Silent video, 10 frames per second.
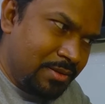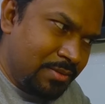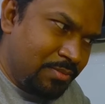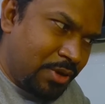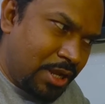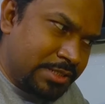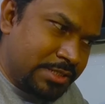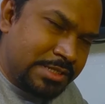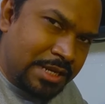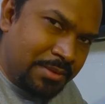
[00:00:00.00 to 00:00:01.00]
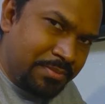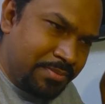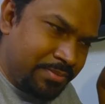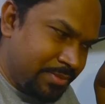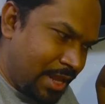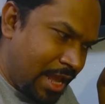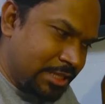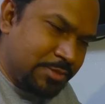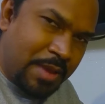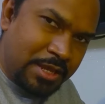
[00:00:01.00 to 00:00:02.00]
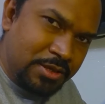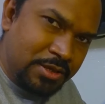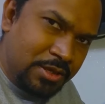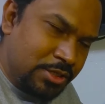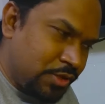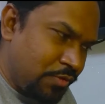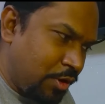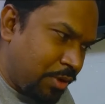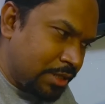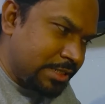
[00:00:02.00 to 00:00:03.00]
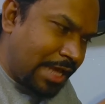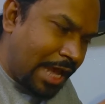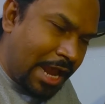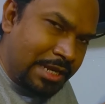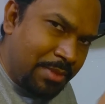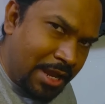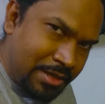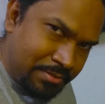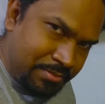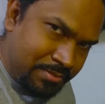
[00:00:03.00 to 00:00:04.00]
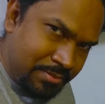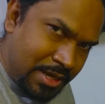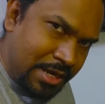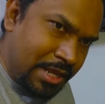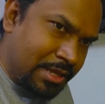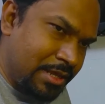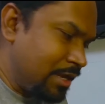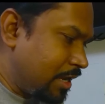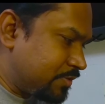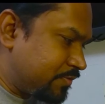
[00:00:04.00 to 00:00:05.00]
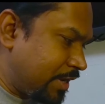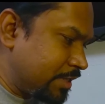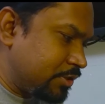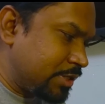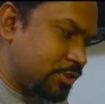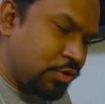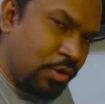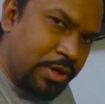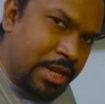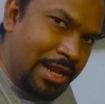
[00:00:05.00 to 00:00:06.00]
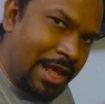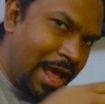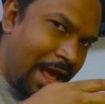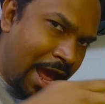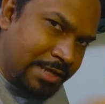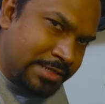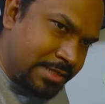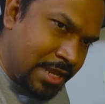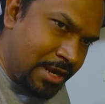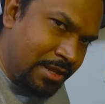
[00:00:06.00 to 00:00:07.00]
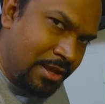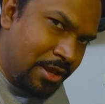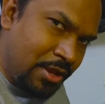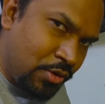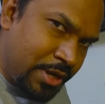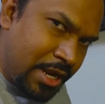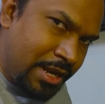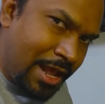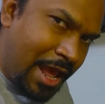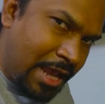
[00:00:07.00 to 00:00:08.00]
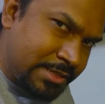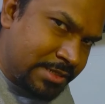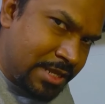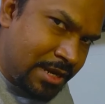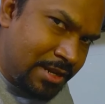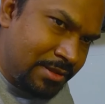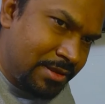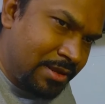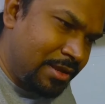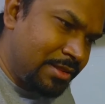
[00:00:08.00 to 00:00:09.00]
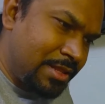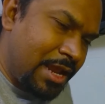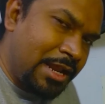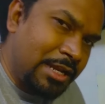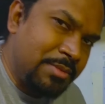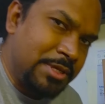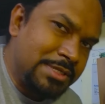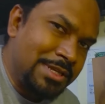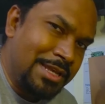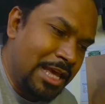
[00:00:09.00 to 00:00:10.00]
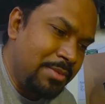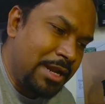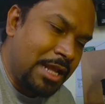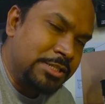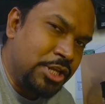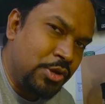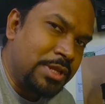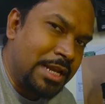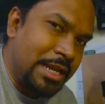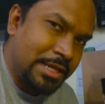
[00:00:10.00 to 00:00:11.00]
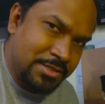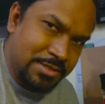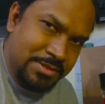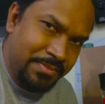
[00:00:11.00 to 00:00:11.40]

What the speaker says: Process this item. Add this back. So you're going to process item by item in a deck. It's very easy to just rotate, access the head, rotate, access the head. The head item is element at 0th index.